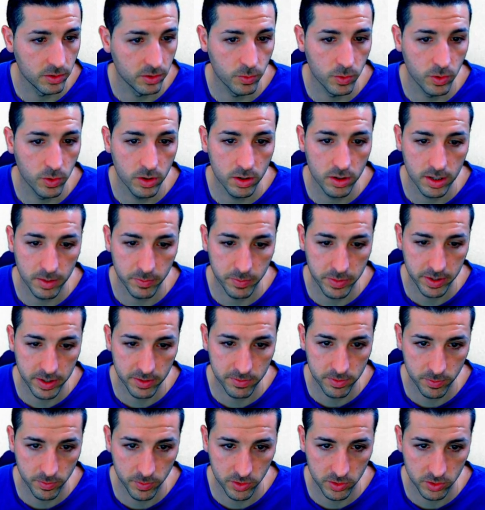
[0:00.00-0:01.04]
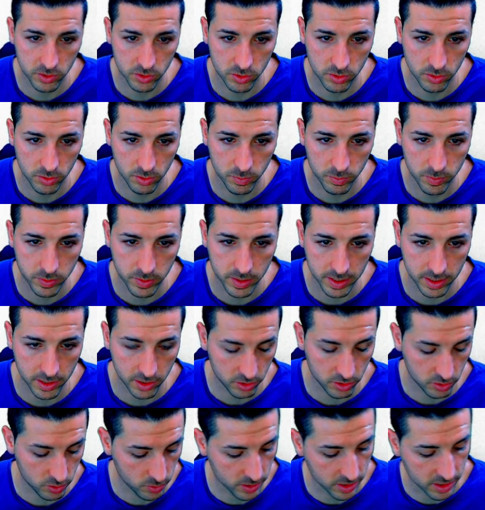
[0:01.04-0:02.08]
worked apart from these two.
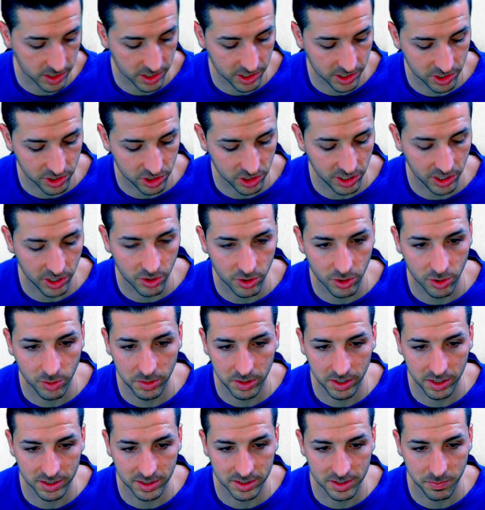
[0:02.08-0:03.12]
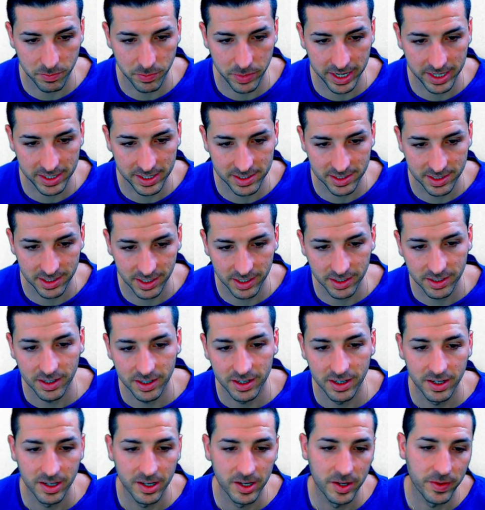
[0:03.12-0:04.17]
These two I can actually copy these and paste it,
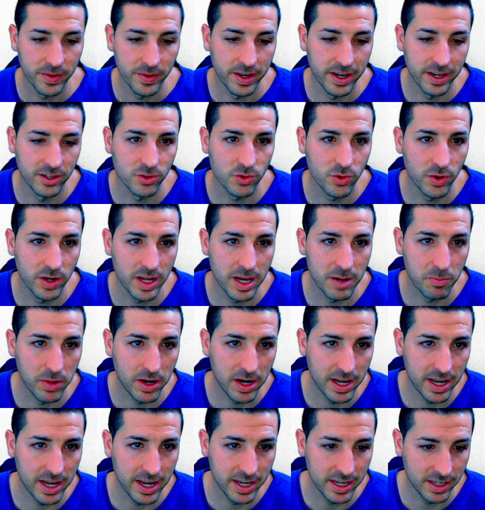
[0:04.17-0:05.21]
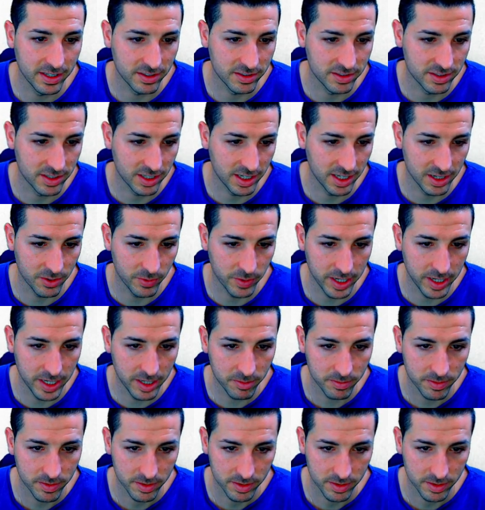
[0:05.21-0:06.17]
and it's going to apply it straight away.